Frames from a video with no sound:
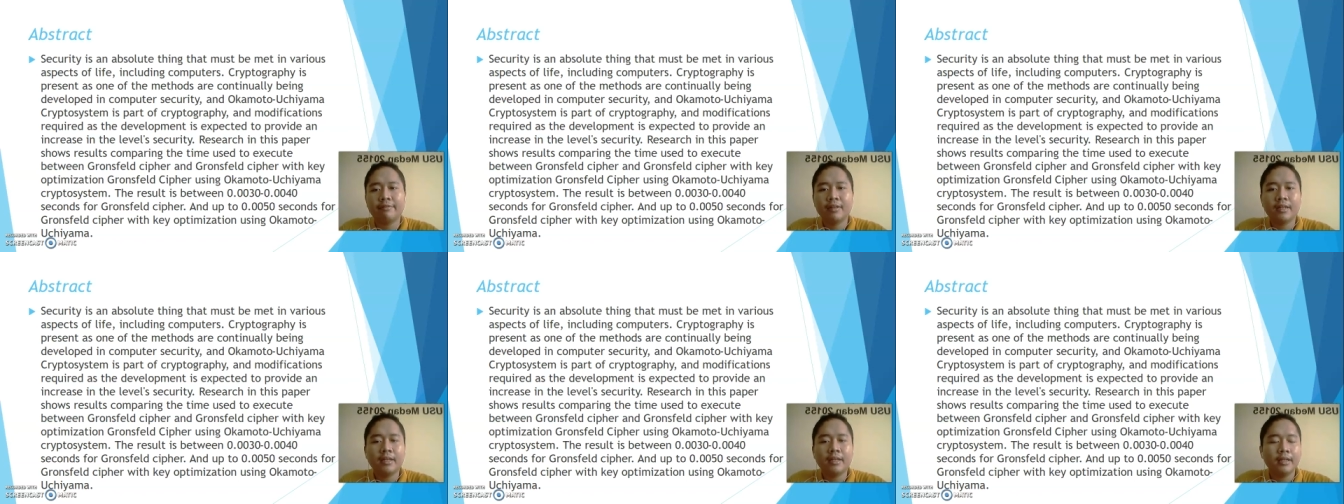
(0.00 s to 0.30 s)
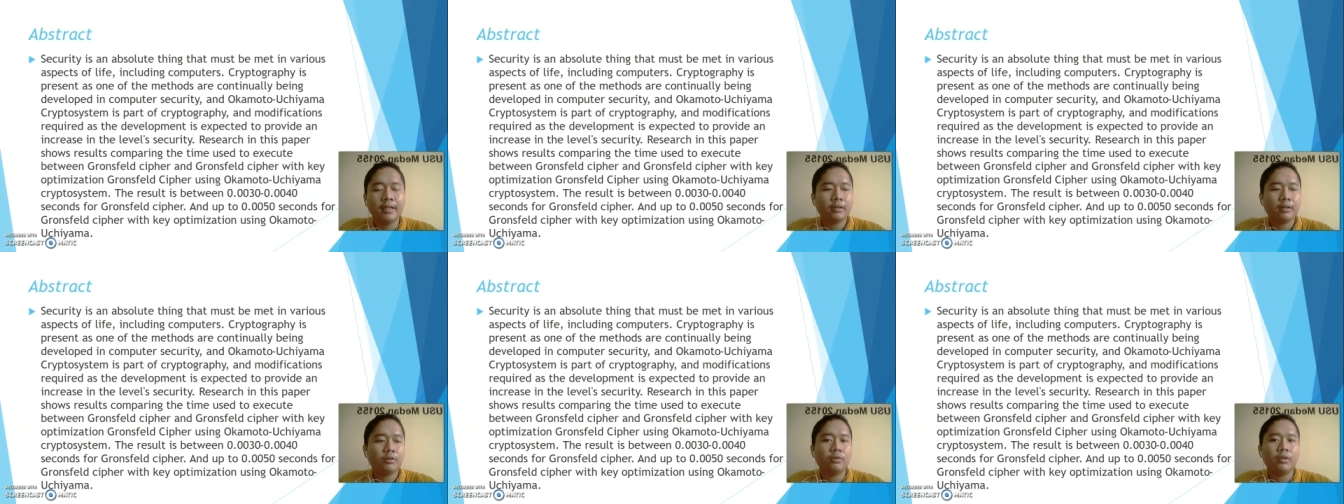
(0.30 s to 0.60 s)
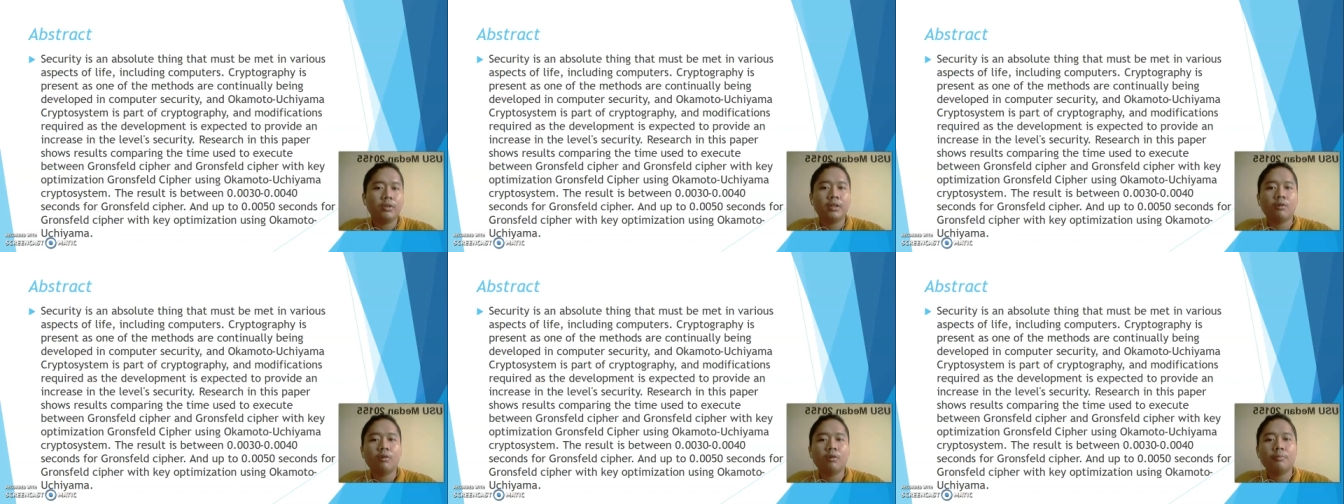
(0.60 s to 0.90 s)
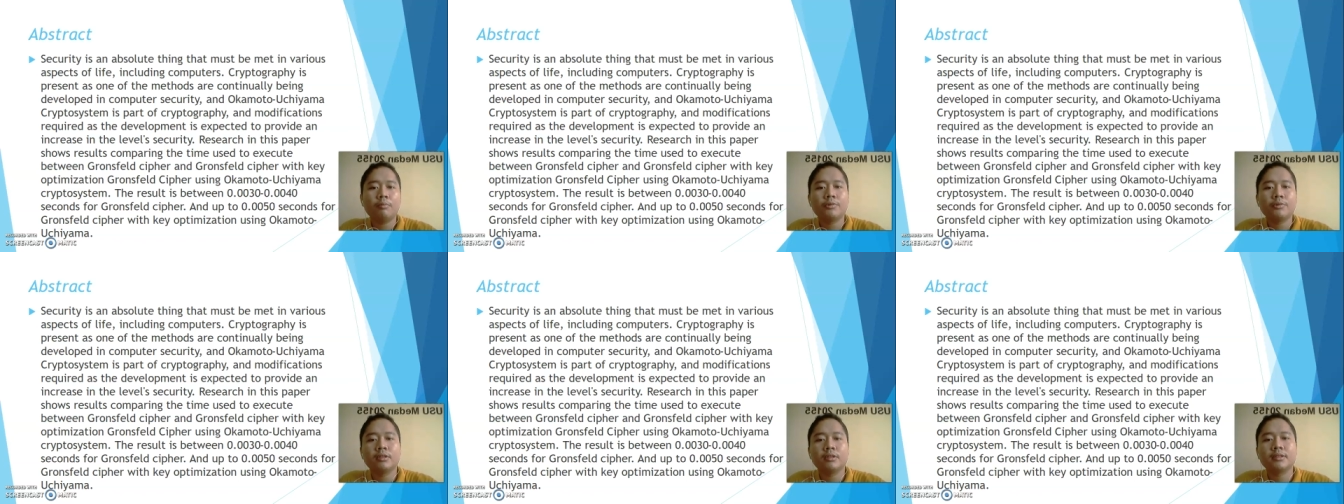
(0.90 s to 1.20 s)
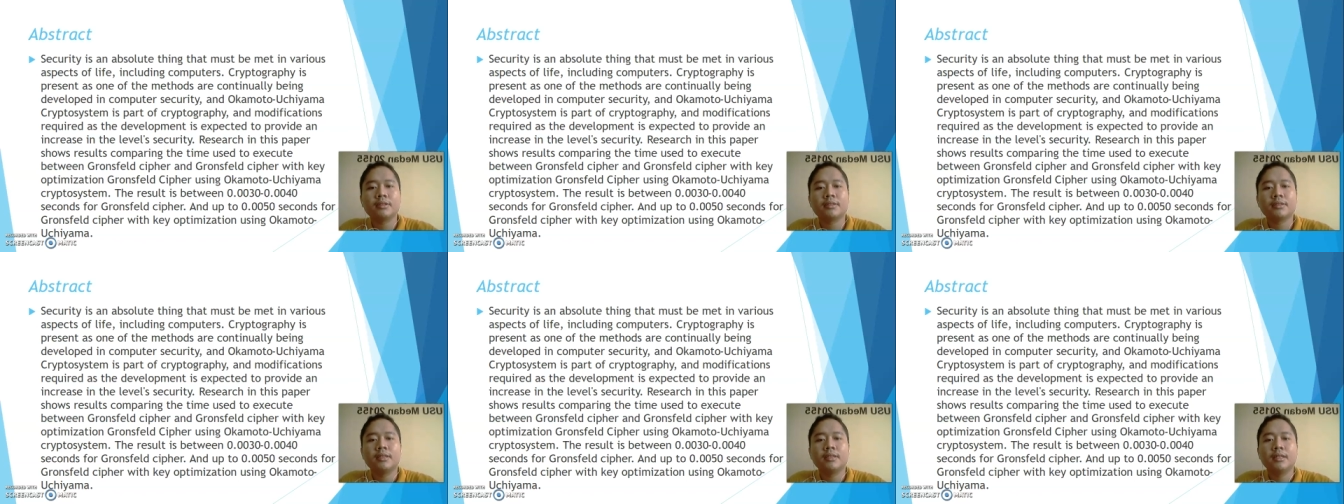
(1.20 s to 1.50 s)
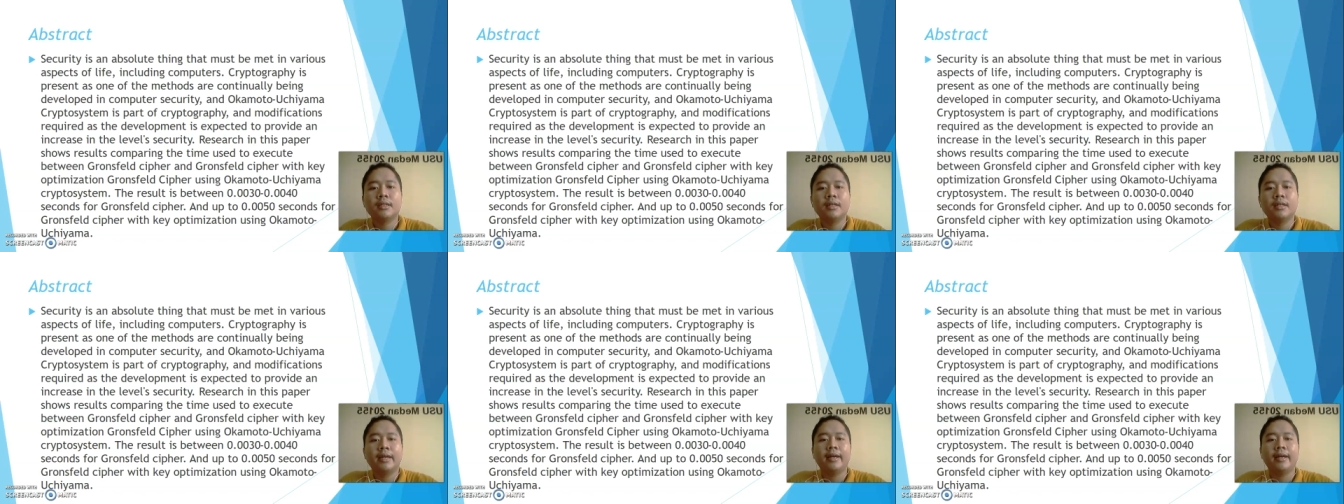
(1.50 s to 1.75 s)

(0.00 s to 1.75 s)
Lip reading: including computers, and